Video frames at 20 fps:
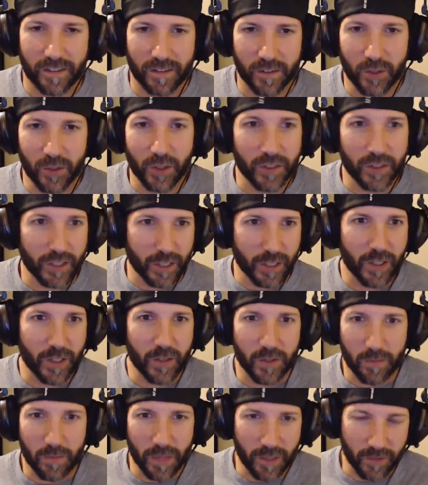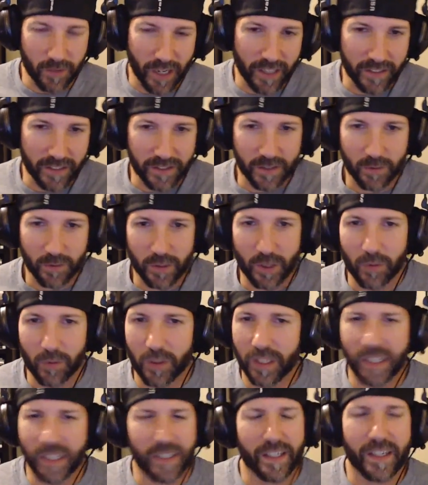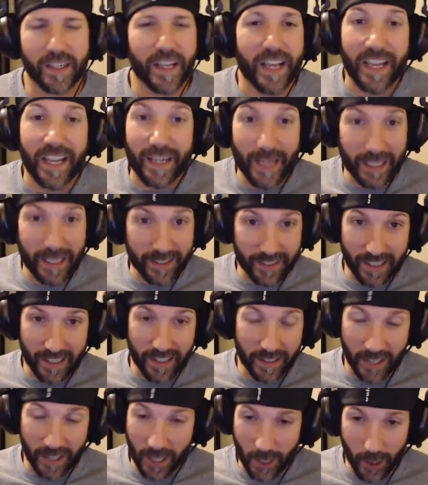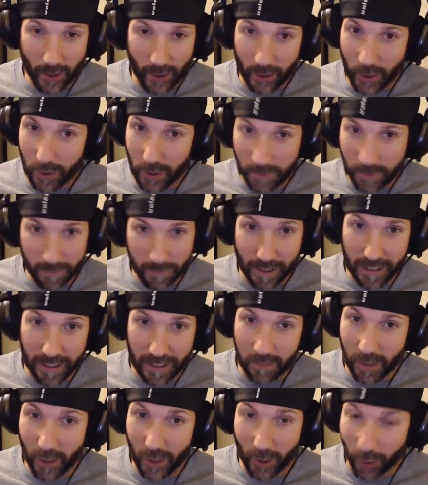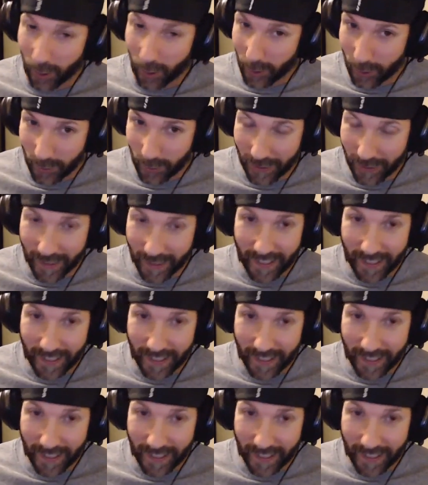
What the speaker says: you're the clone and Ben Reilly's the real one, and then next thing you know, lo and fucking behold,